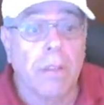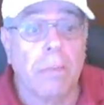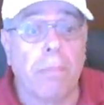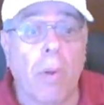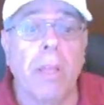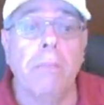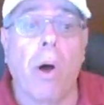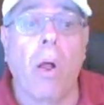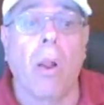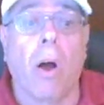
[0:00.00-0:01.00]
The bowling
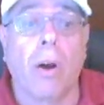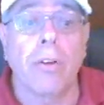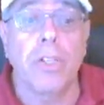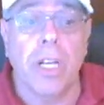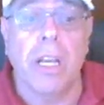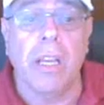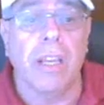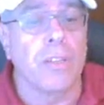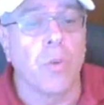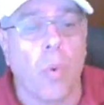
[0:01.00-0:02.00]
ball RG
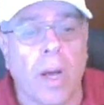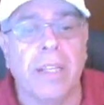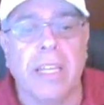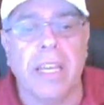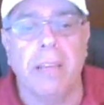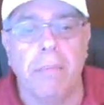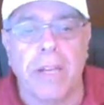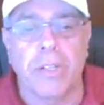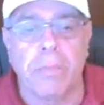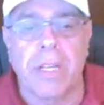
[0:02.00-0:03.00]
is one key
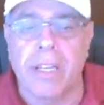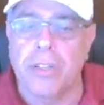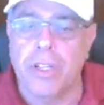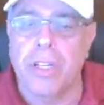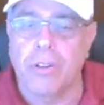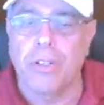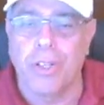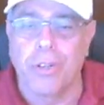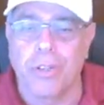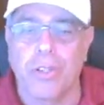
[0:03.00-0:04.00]
measurement engineers
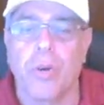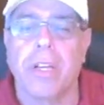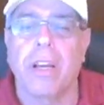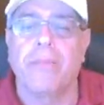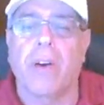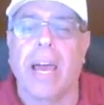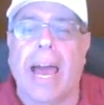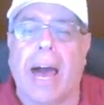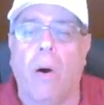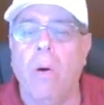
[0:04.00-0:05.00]
use to identify
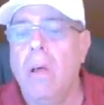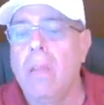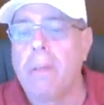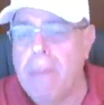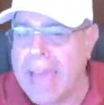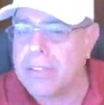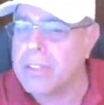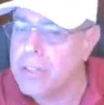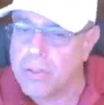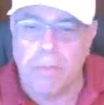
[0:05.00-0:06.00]
how the mass
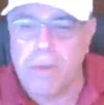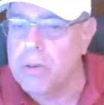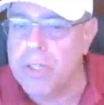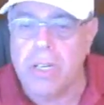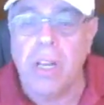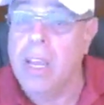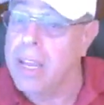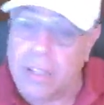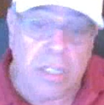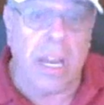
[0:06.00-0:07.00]
distribution
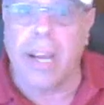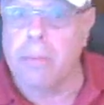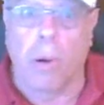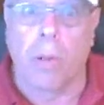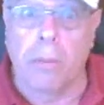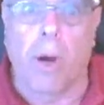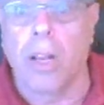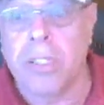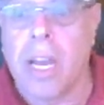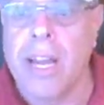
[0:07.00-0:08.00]
inside a bowling
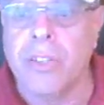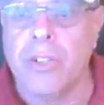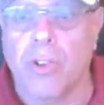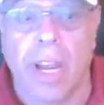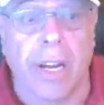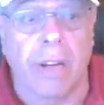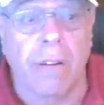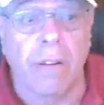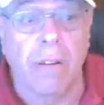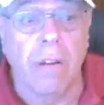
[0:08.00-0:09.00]
ball is concentrated.
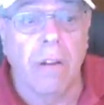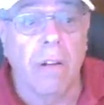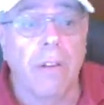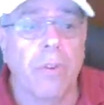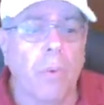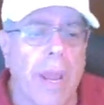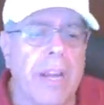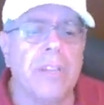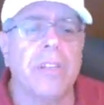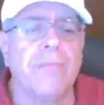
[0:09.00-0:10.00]
The
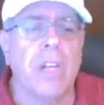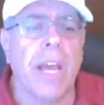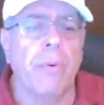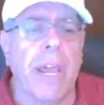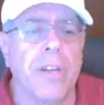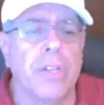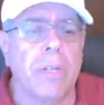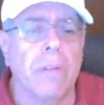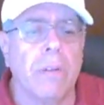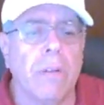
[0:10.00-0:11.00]
radius of
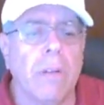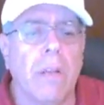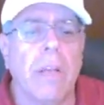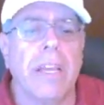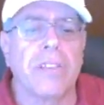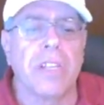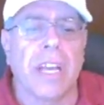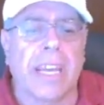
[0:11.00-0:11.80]
gyration is an